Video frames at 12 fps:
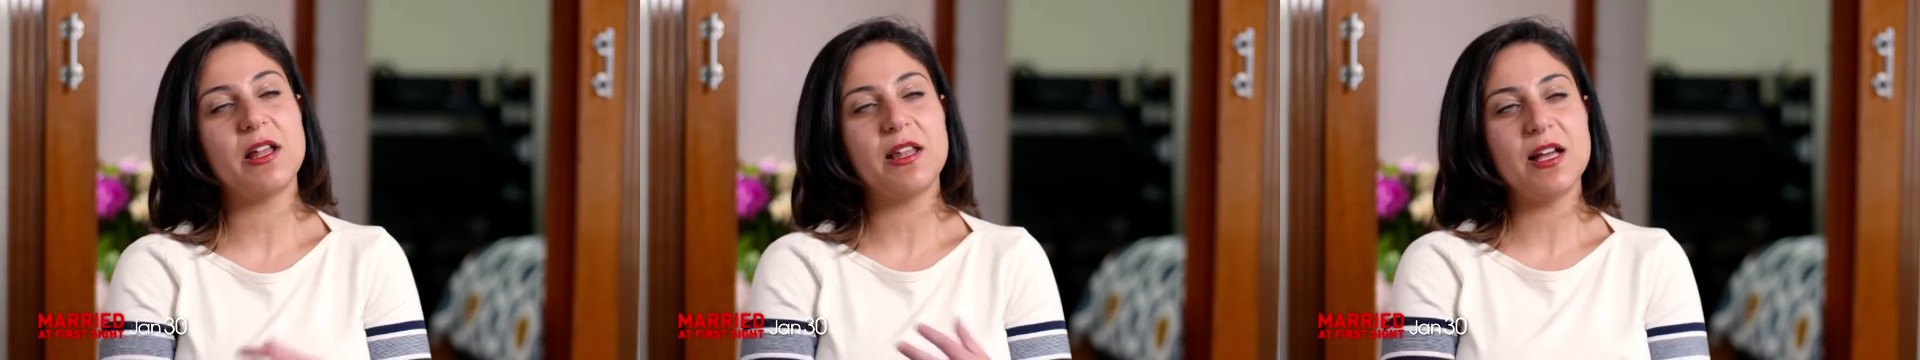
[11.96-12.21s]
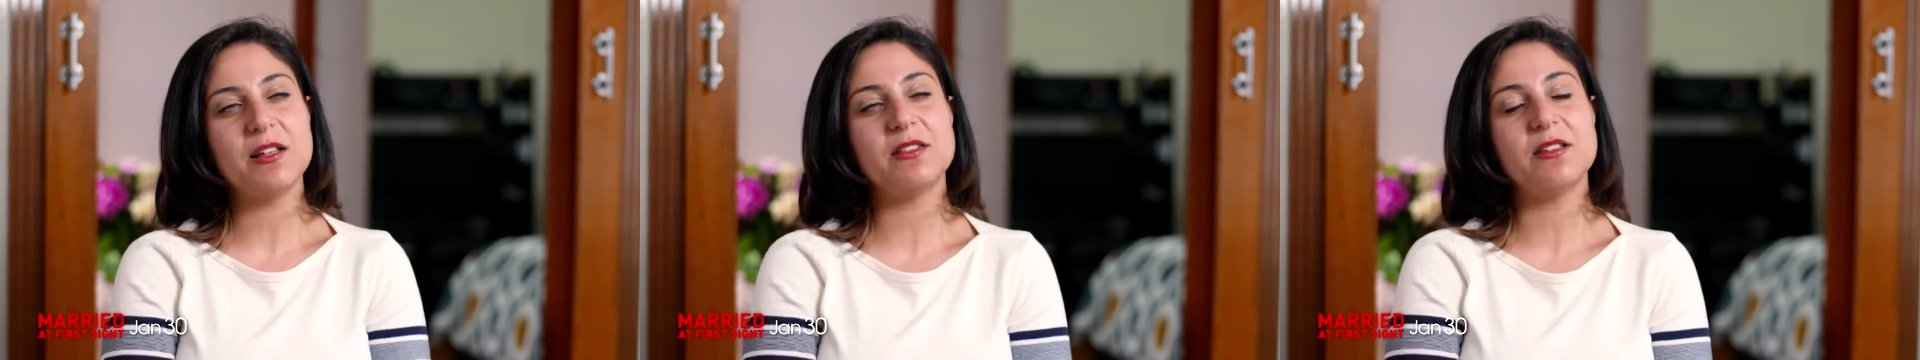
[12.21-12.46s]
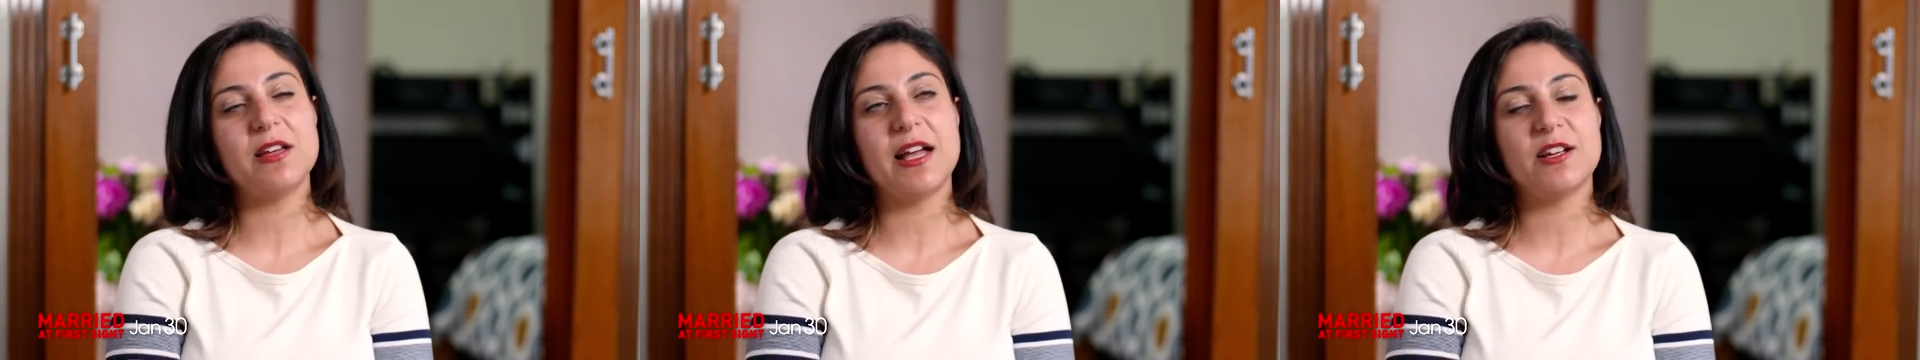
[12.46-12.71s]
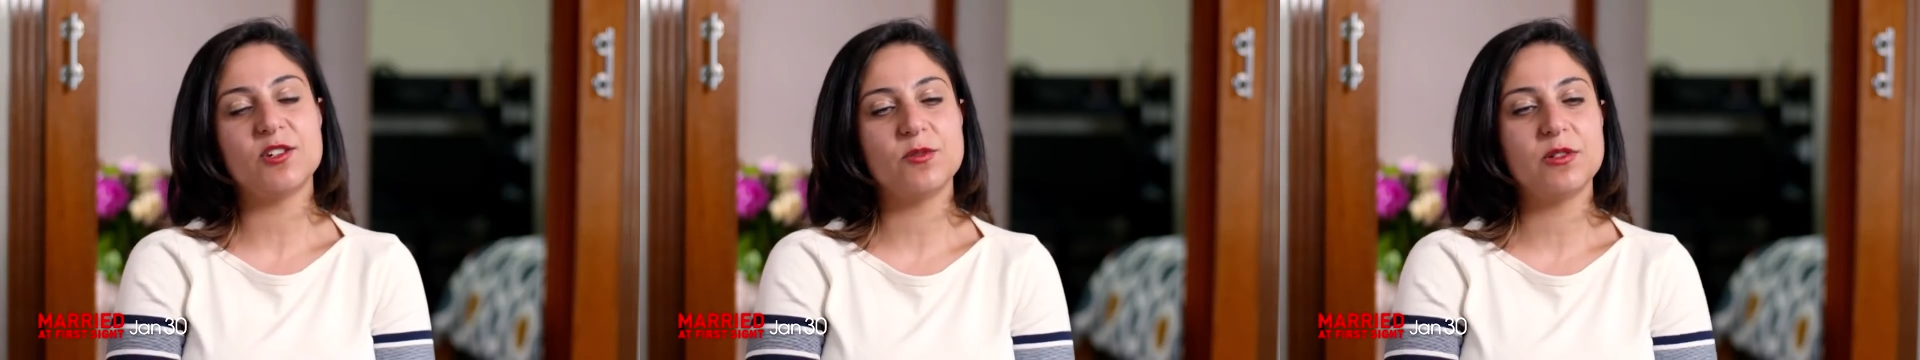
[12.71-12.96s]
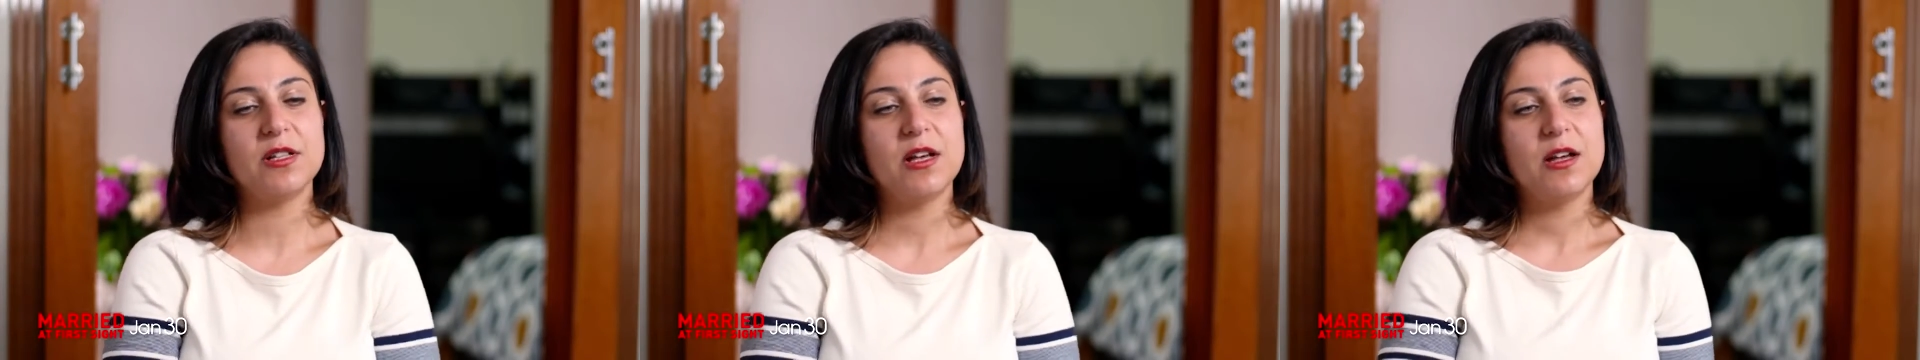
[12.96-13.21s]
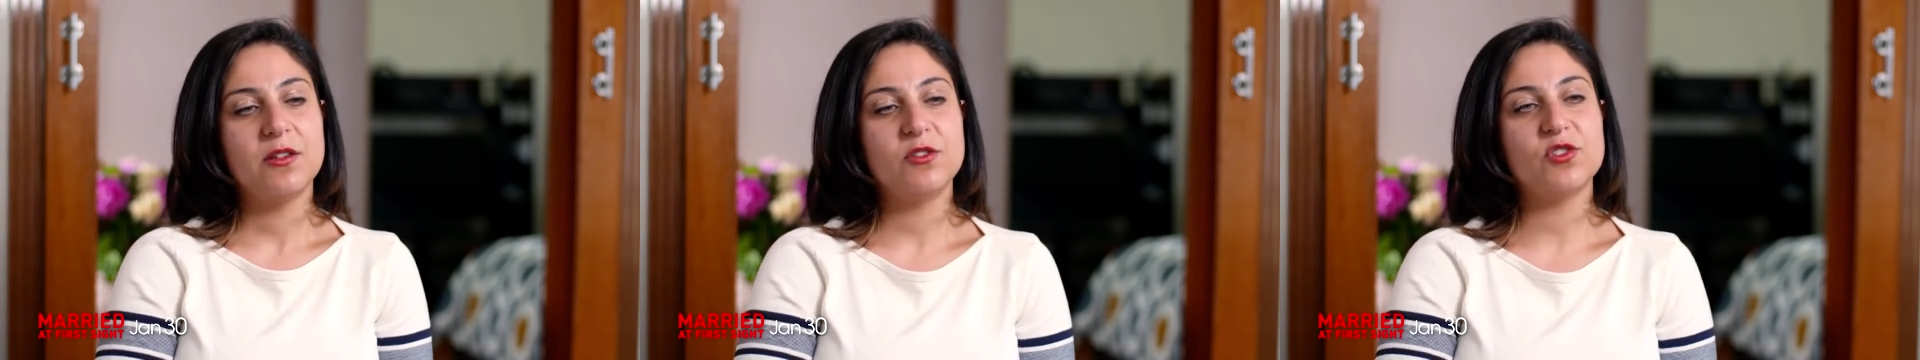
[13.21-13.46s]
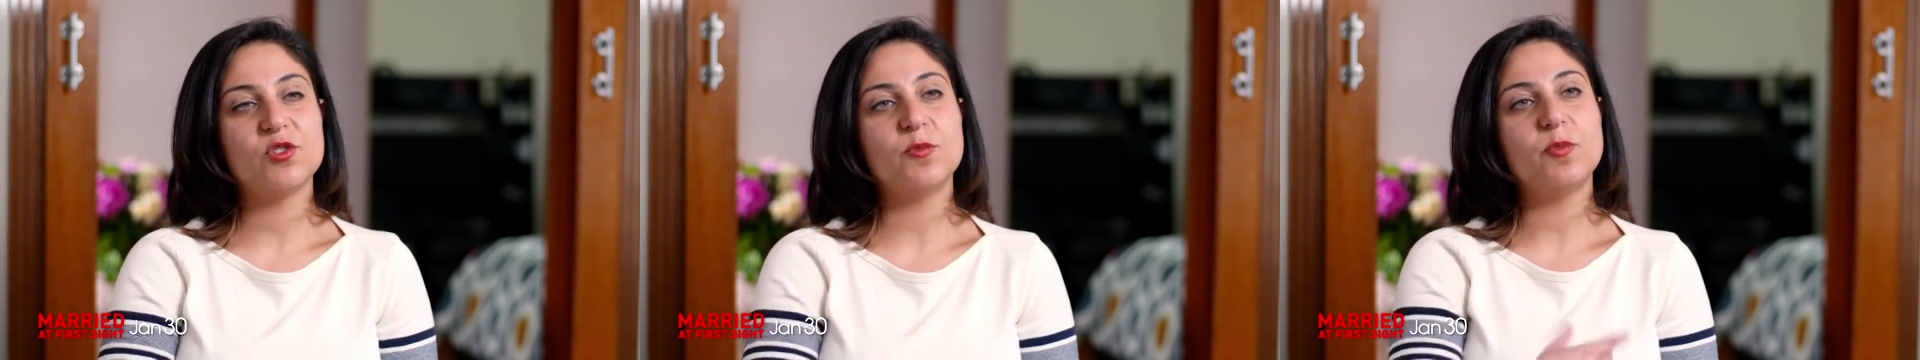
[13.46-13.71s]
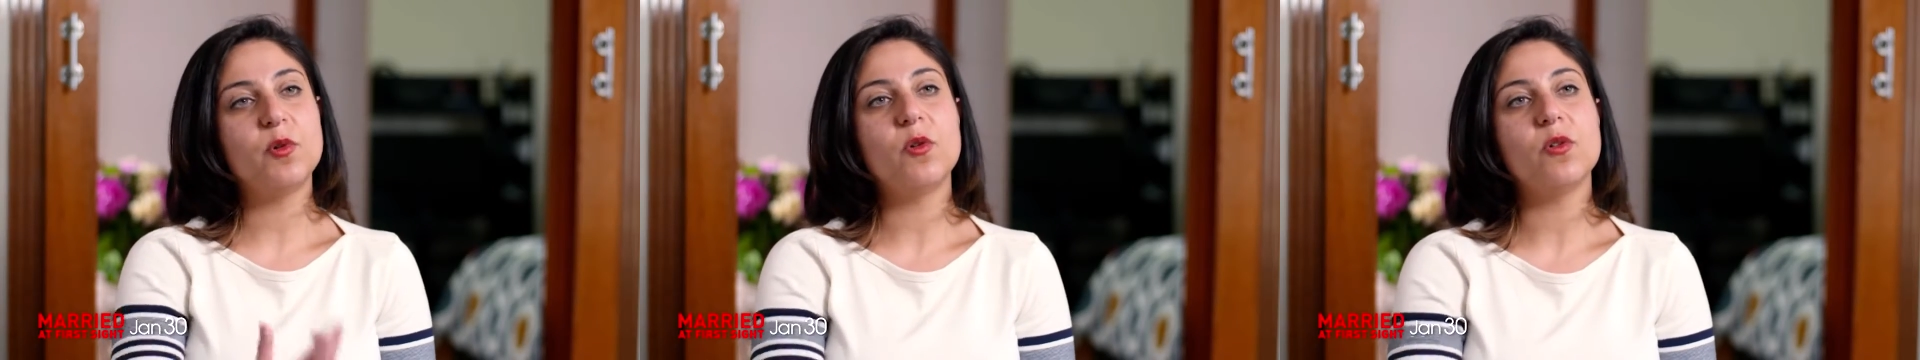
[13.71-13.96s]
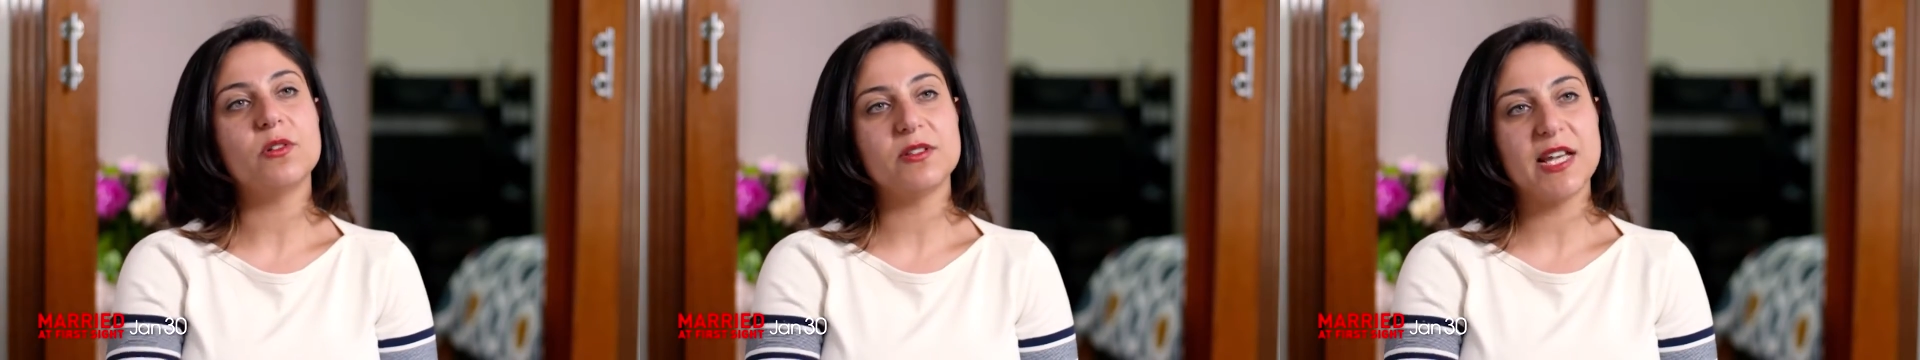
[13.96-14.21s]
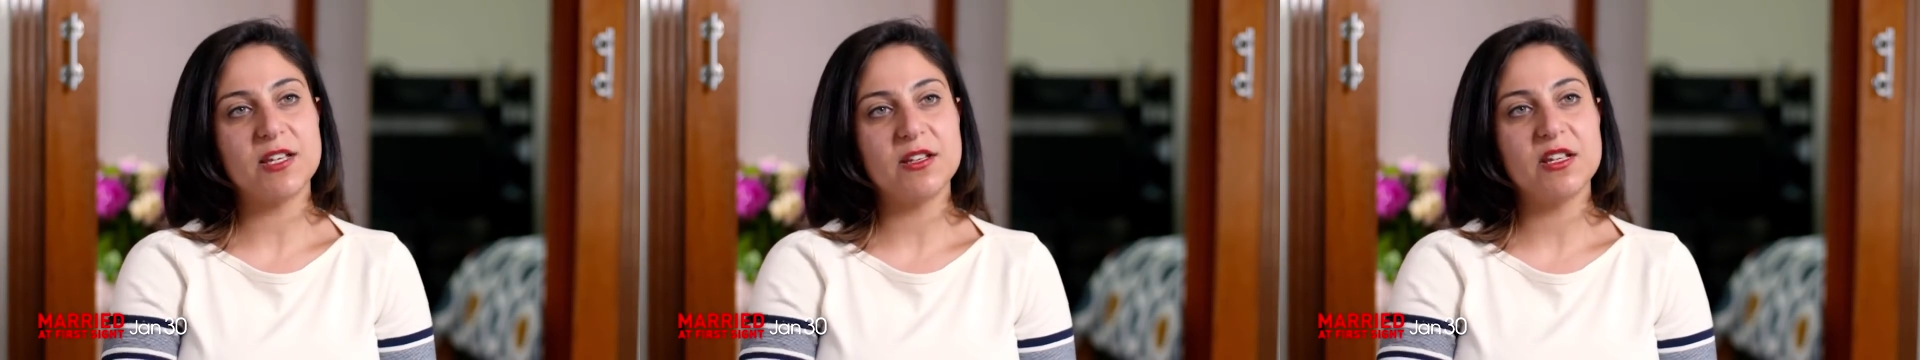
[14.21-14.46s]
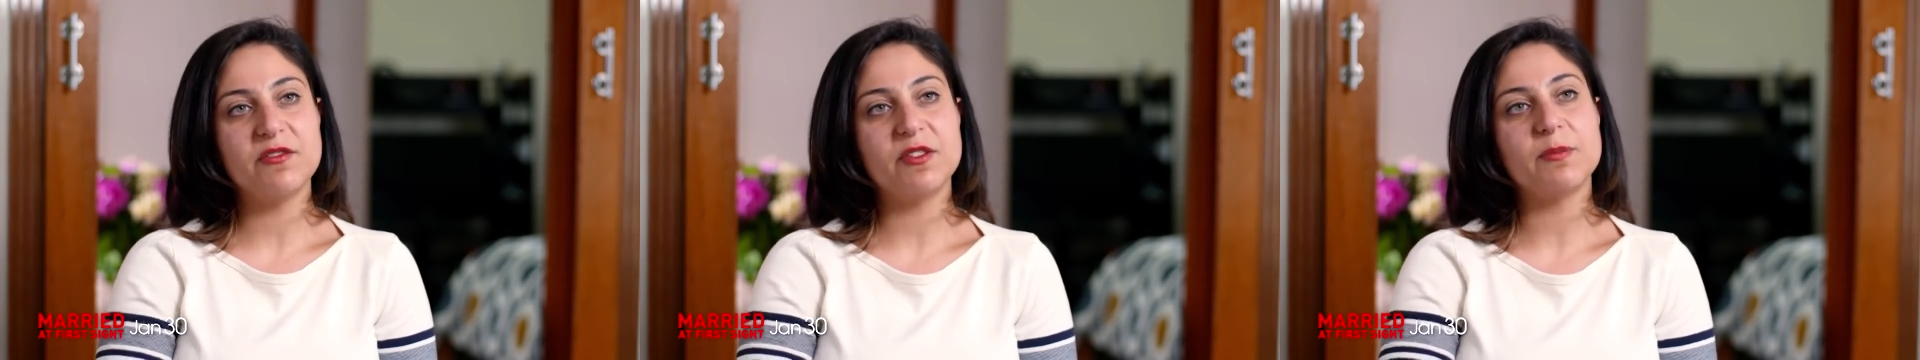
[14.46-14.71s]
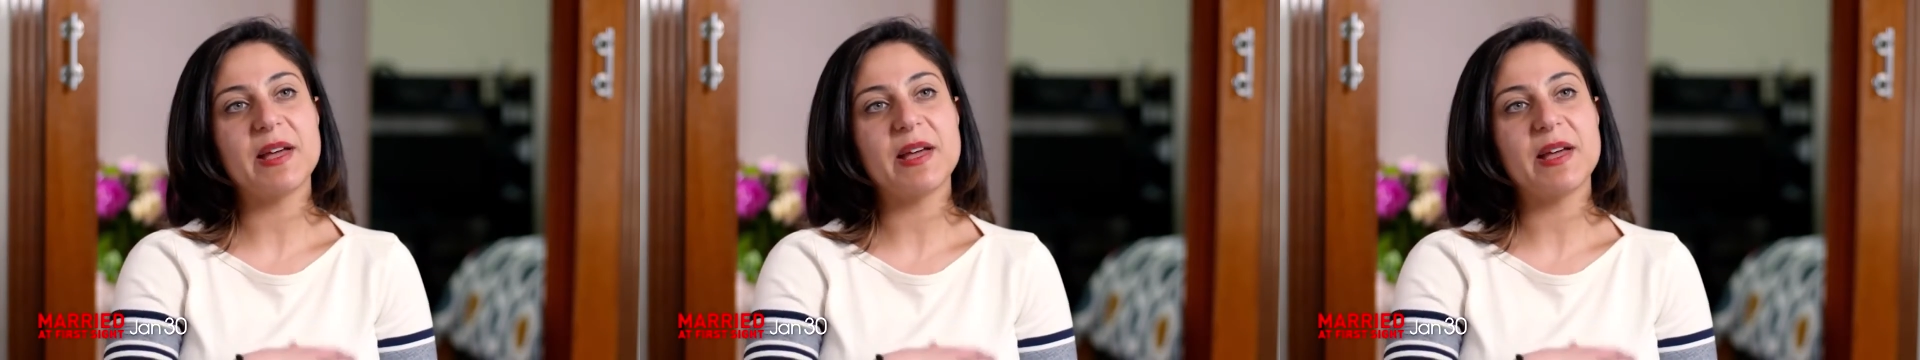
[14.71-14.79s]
I like the support that you give the